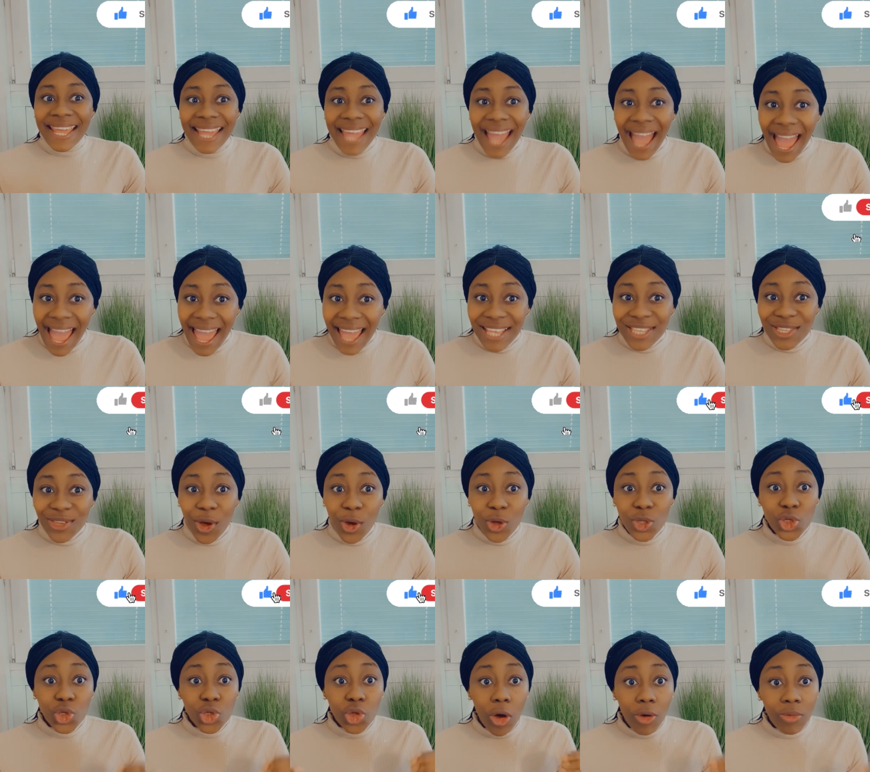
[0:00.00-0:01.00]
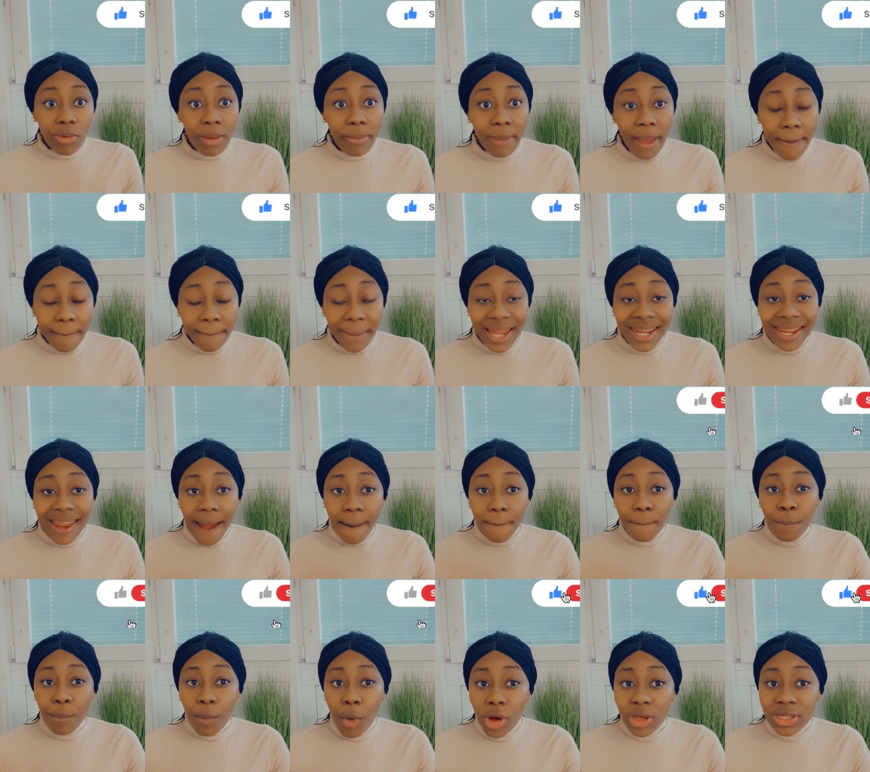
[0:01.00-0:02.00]
Guys, also remember
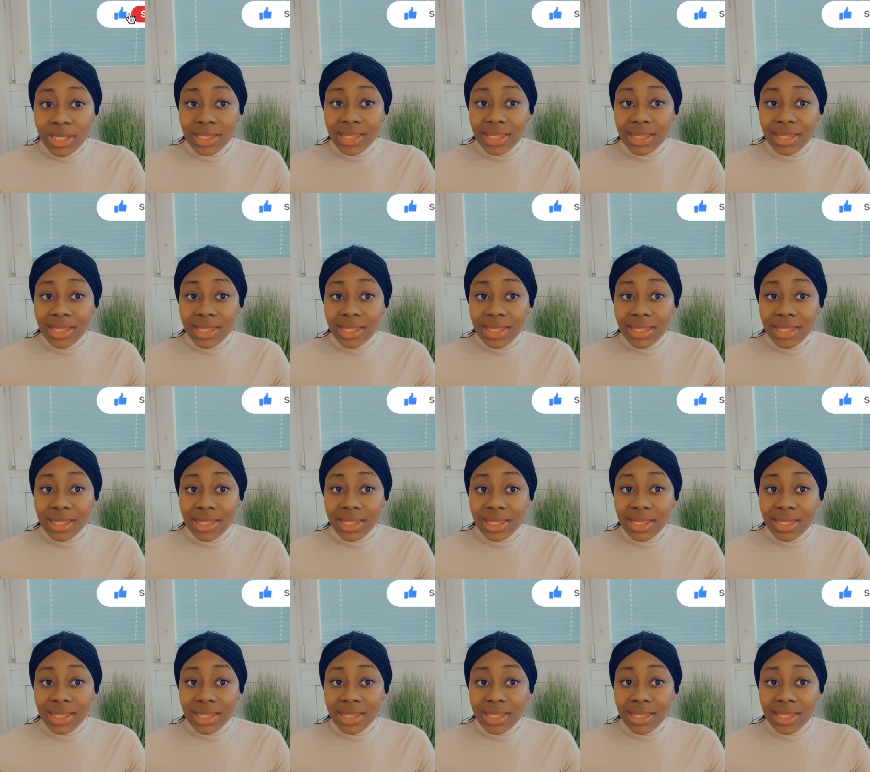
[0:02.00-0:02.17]
that most